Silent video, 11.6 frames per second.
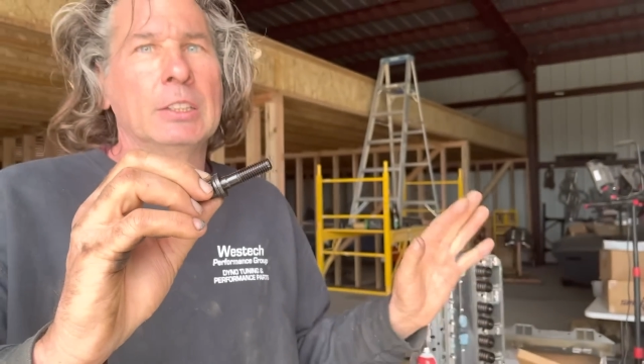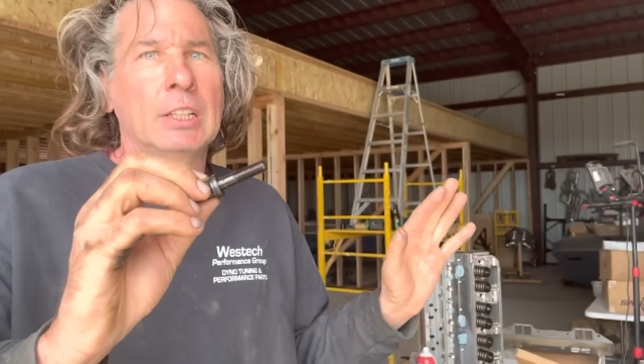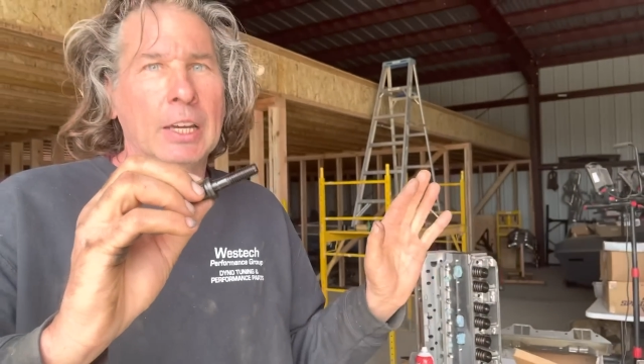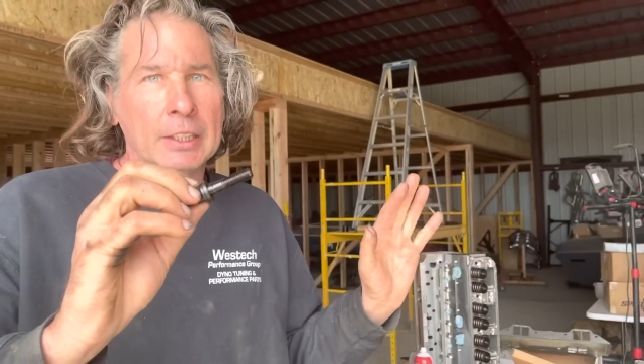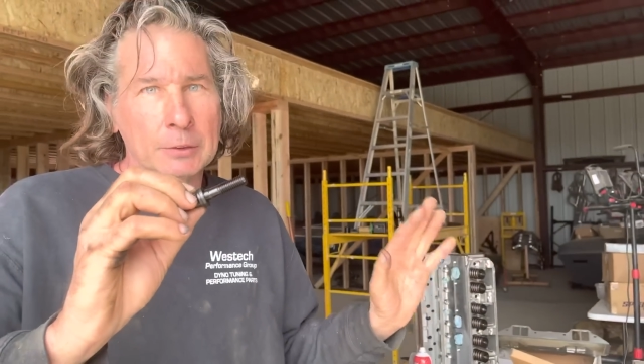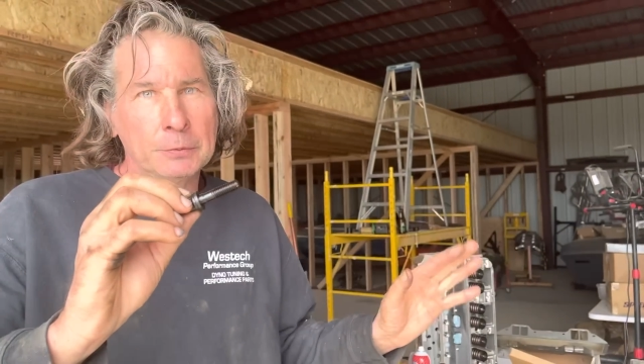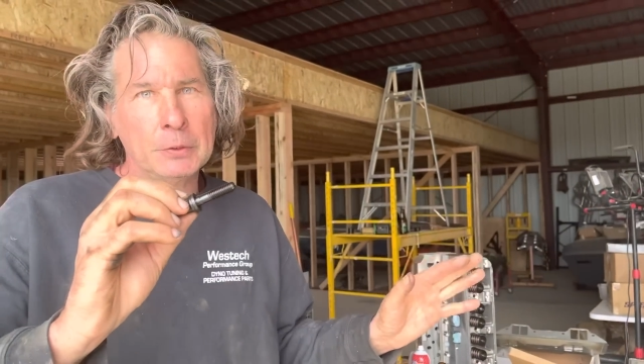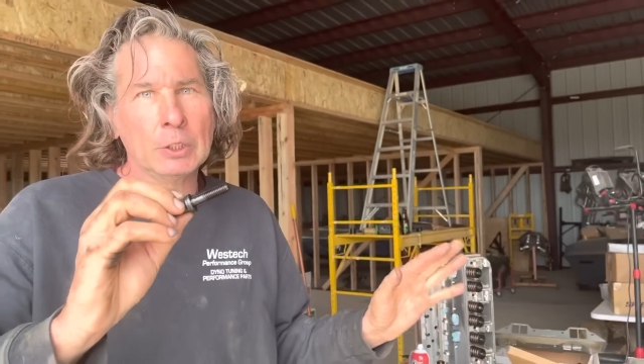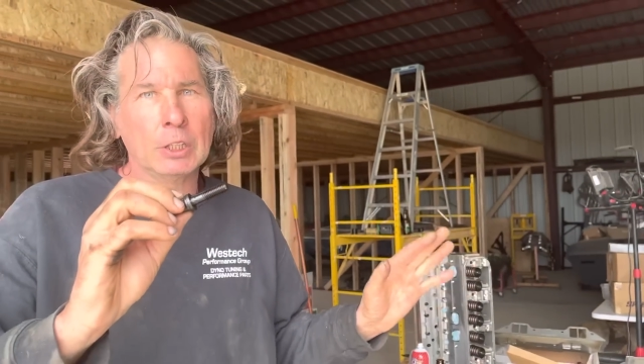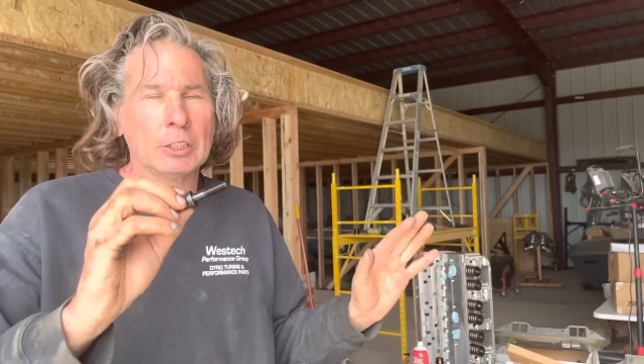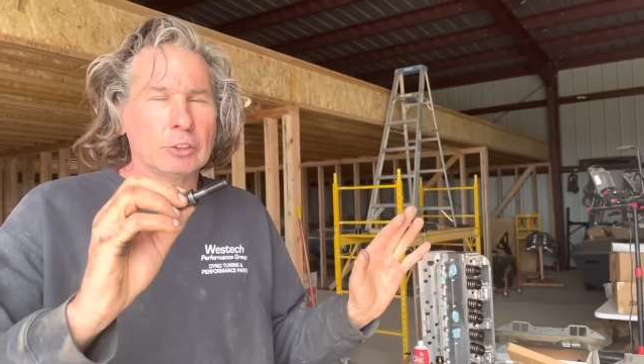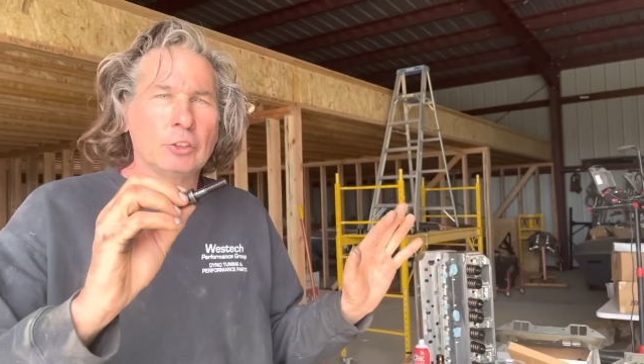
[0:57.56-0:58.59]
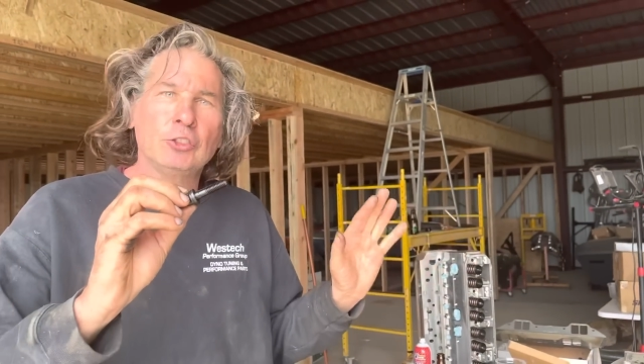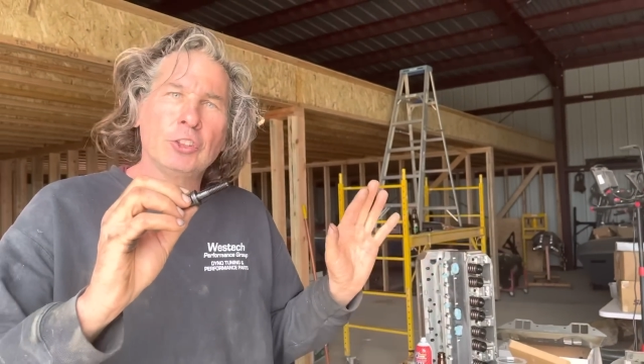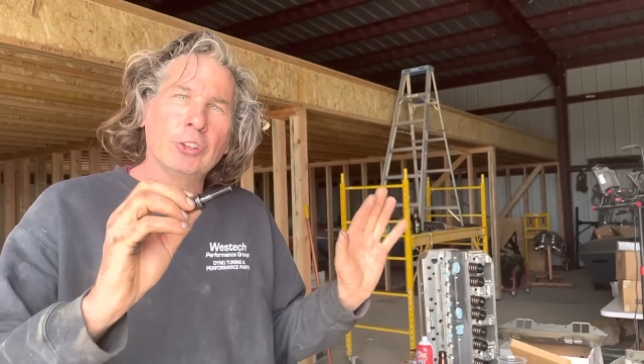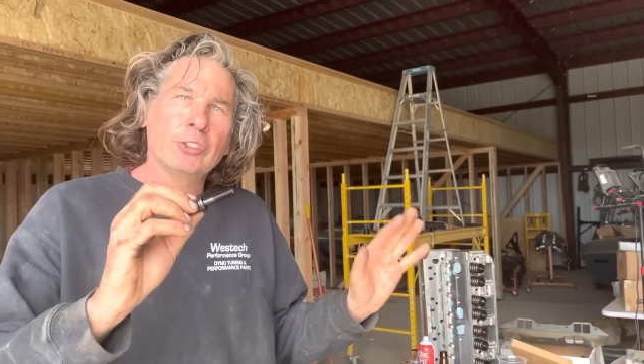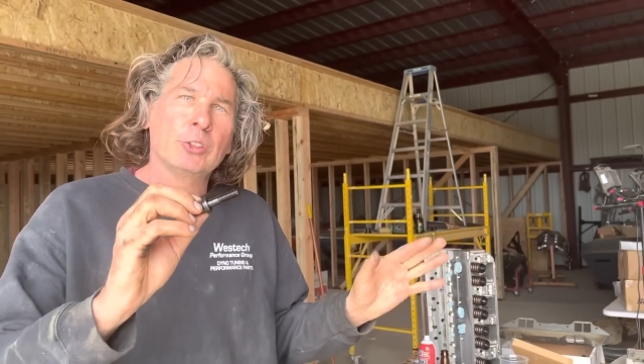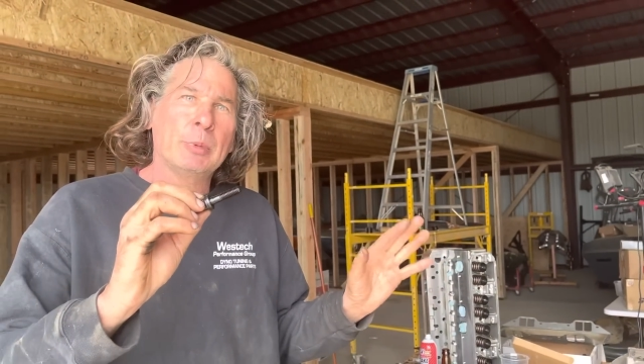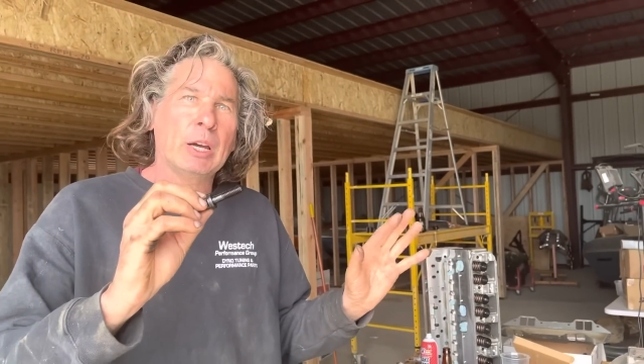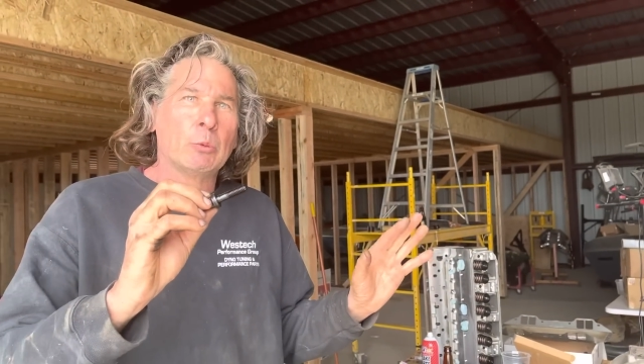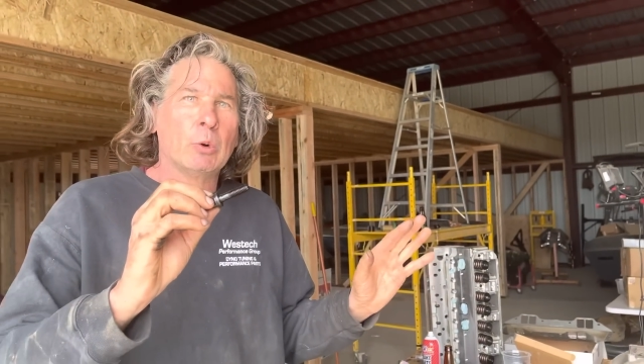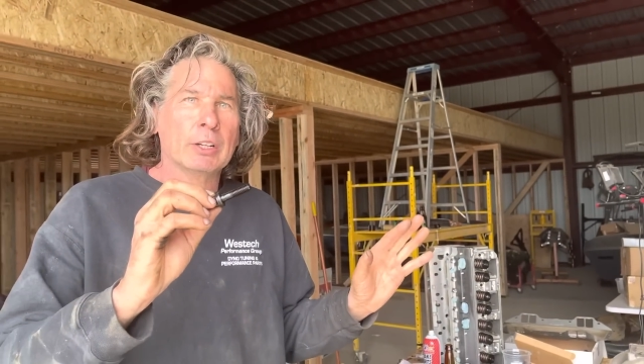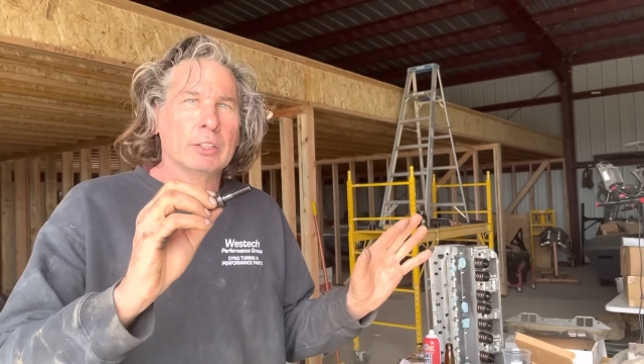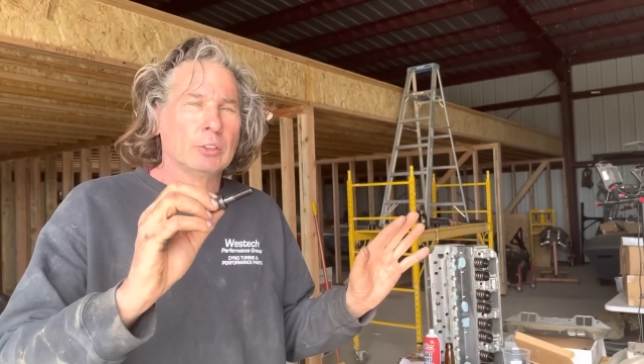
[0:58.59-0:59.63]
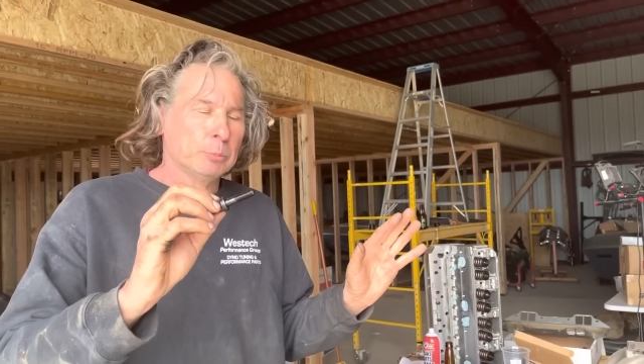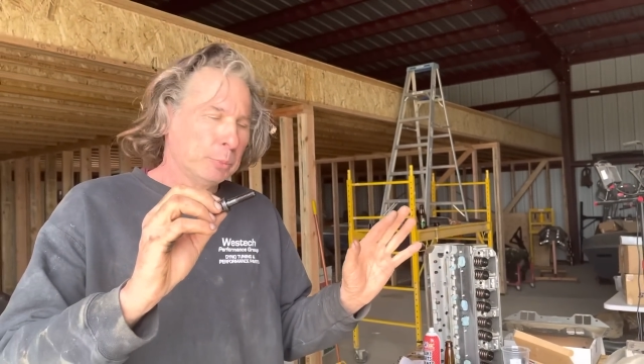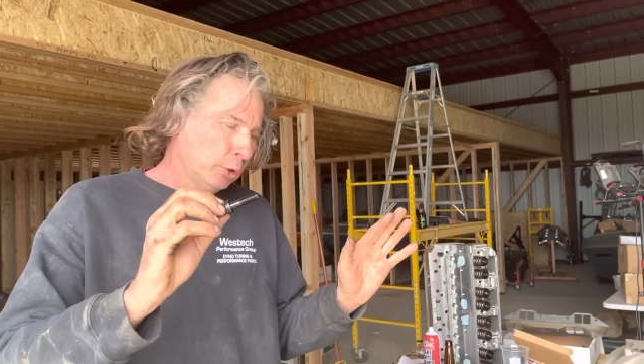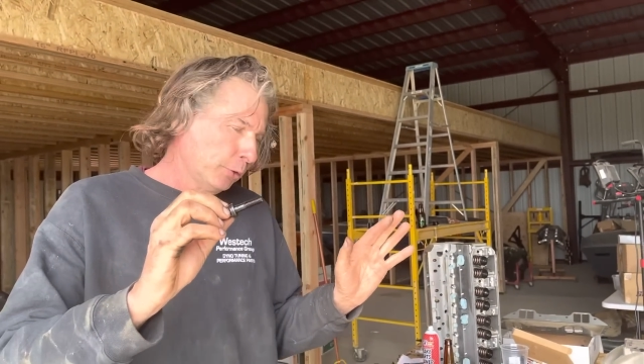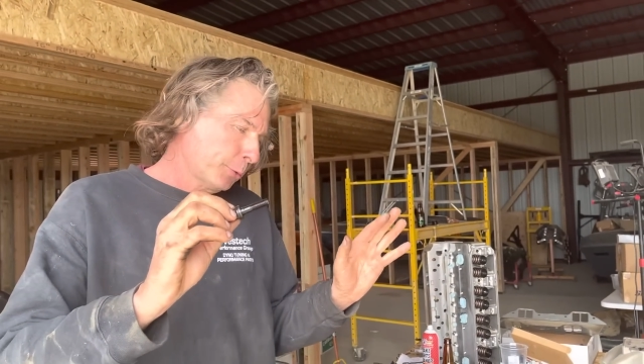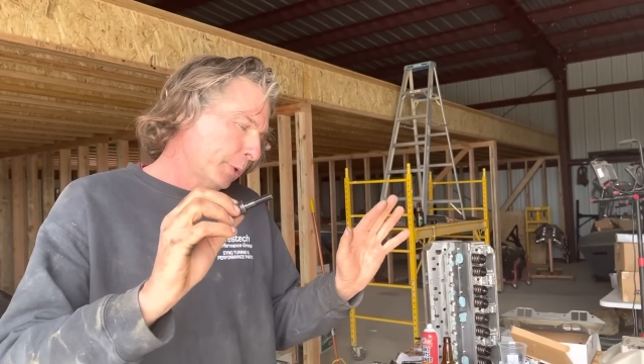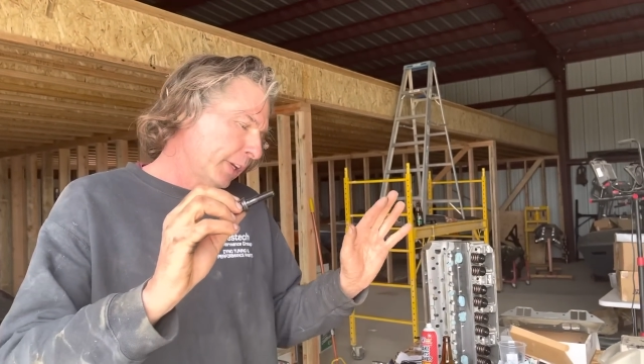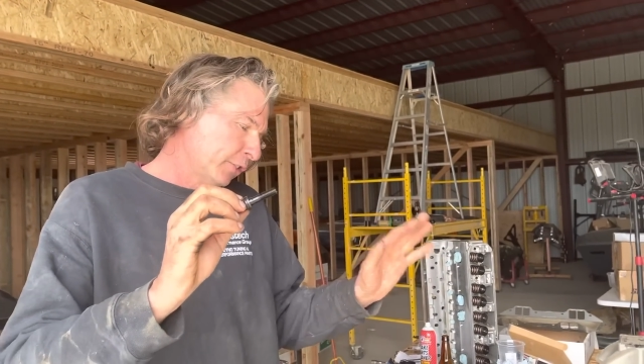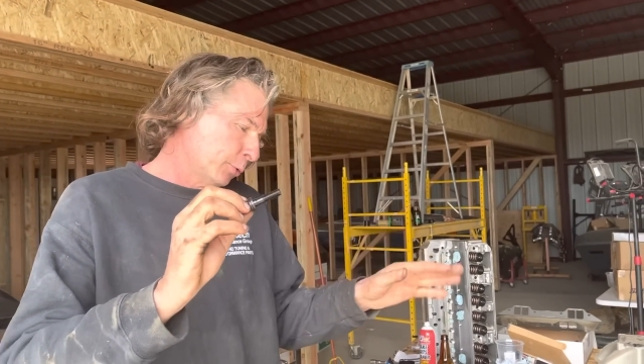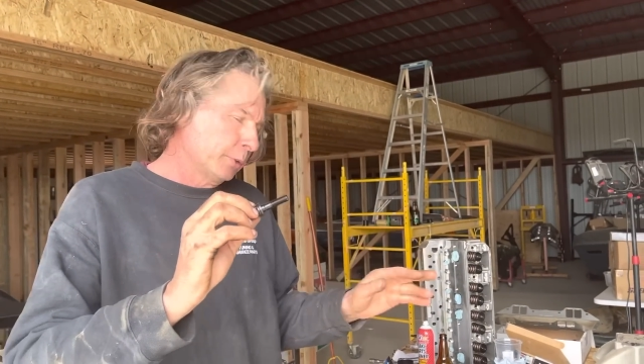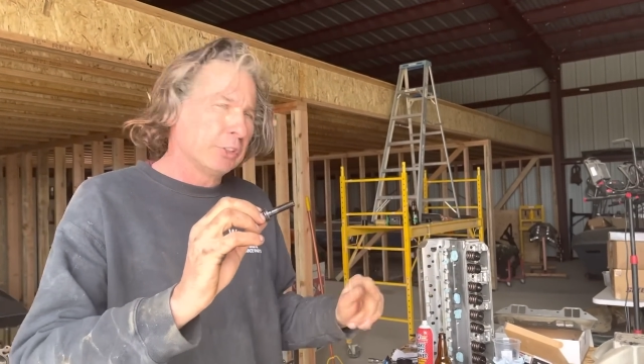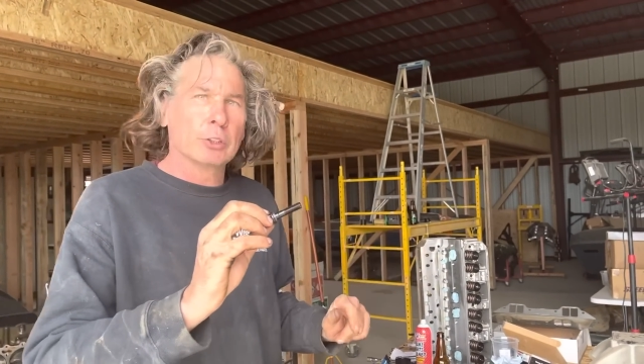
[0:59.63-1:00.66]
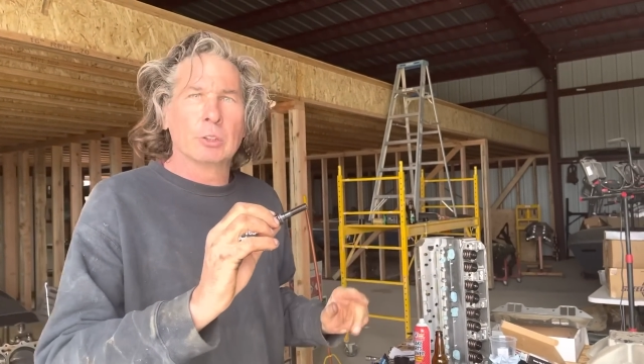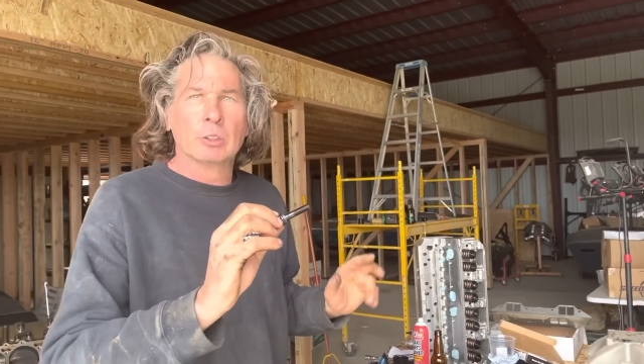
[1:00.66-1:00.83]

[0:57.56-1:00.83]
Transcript: I can feel it just about wanting to pull threads when you're